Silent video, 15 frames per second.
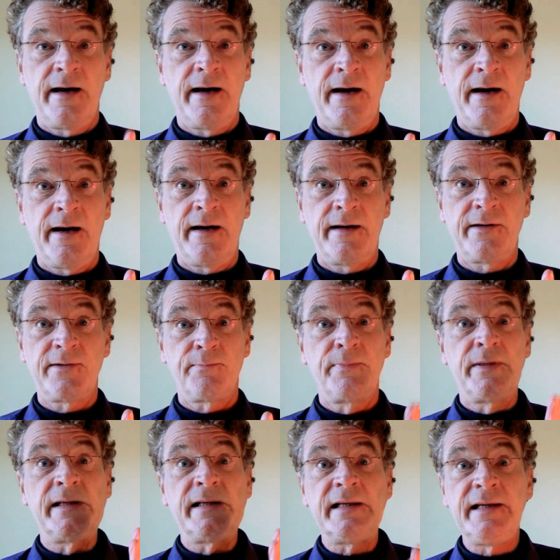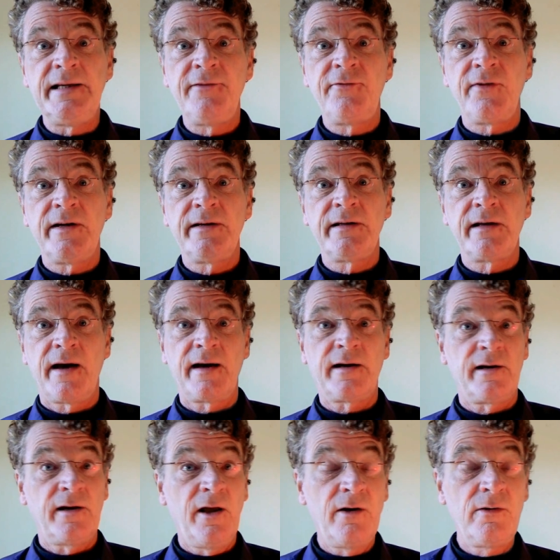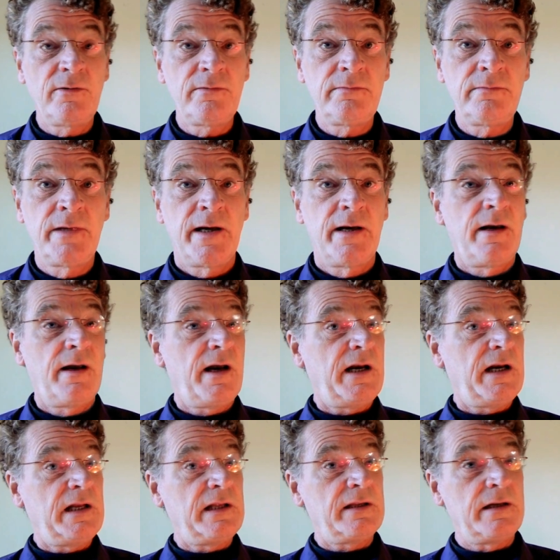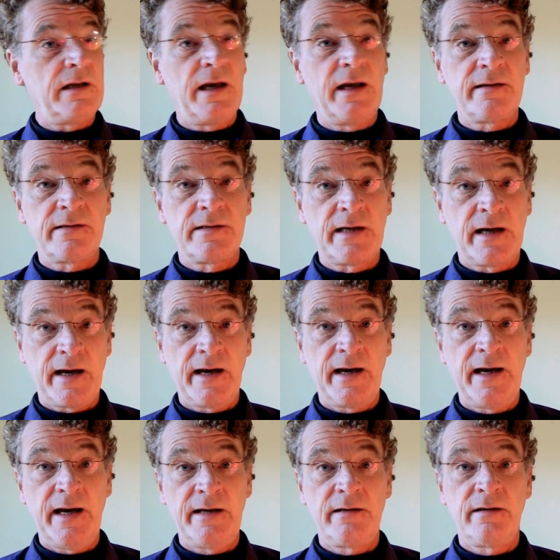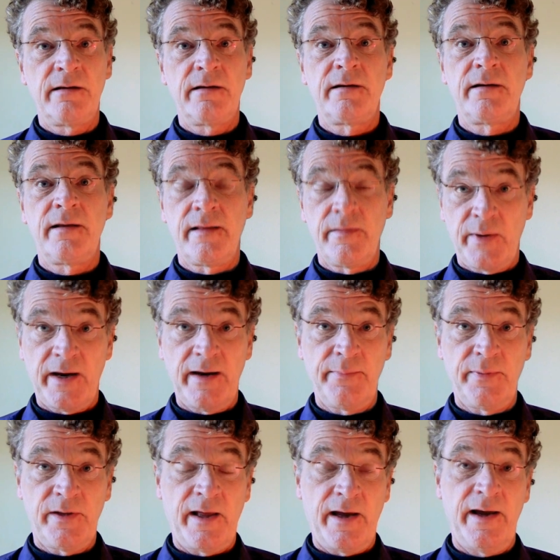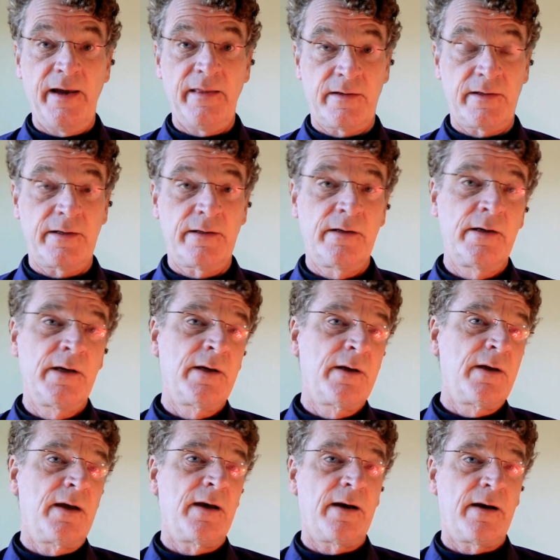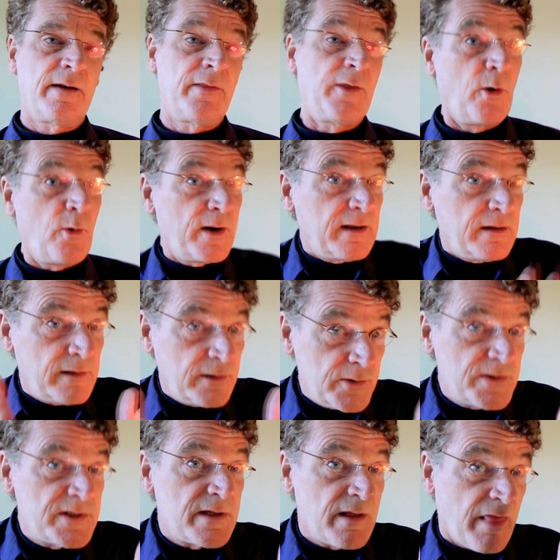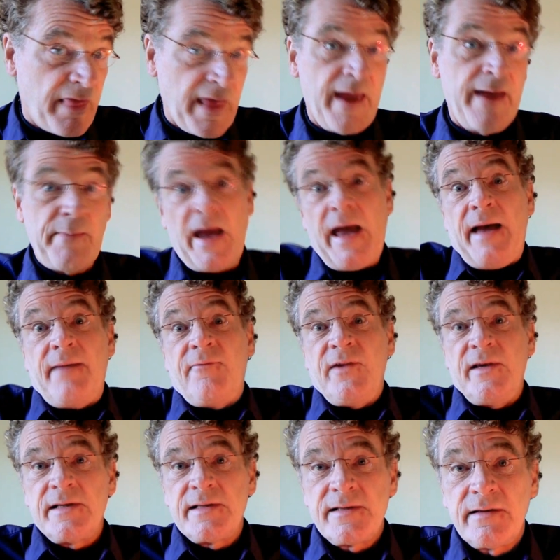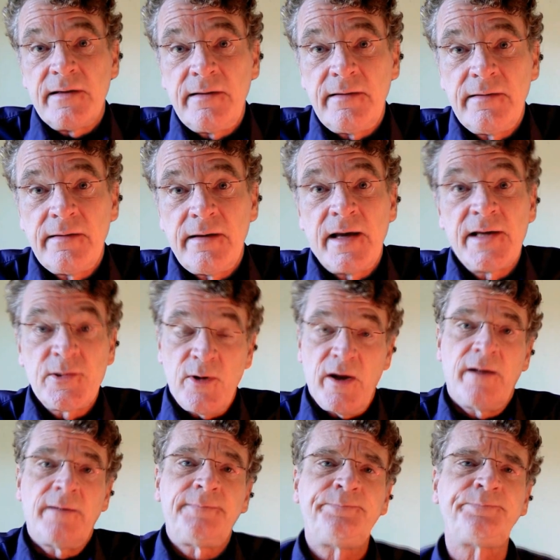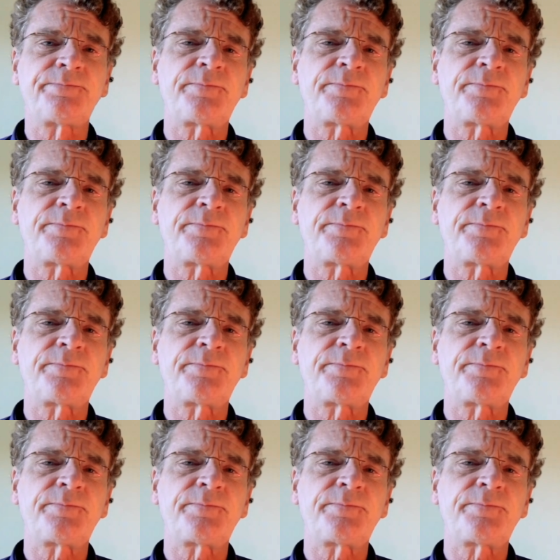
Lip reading: belief in God alone, and it is not tied to the Bible either, though it includes them, obviously, as well.